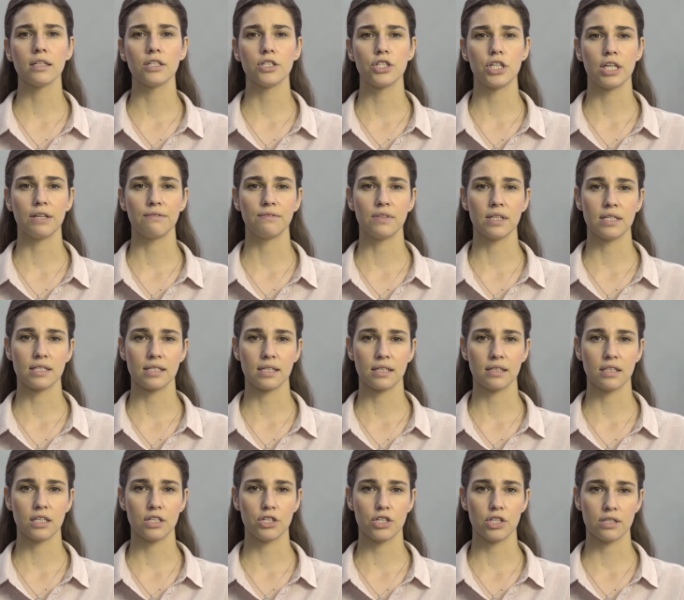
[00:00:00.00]
achieve these
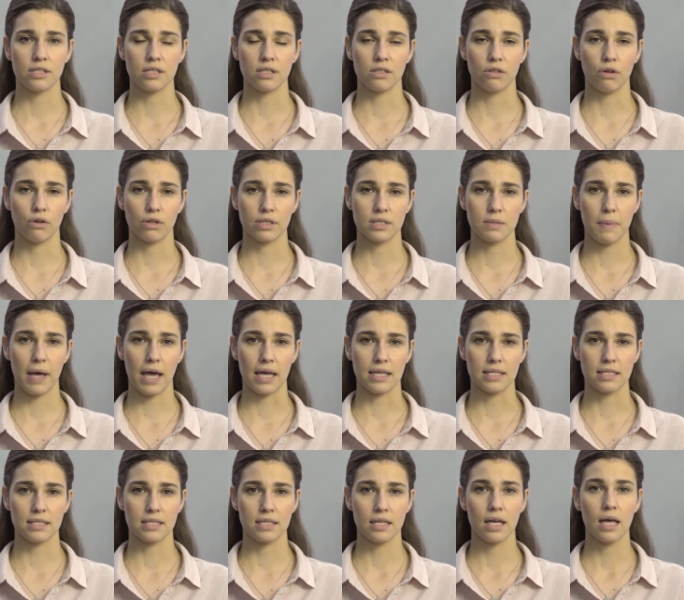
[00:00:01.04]
conditions in your
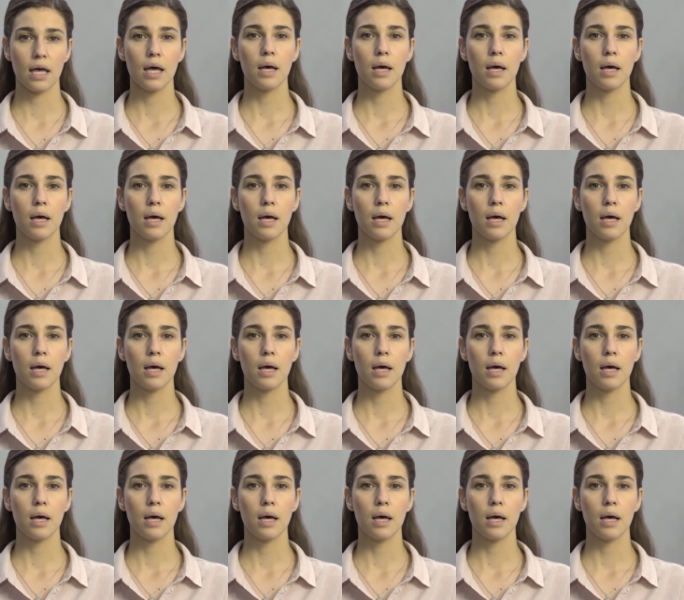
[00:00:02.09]
space,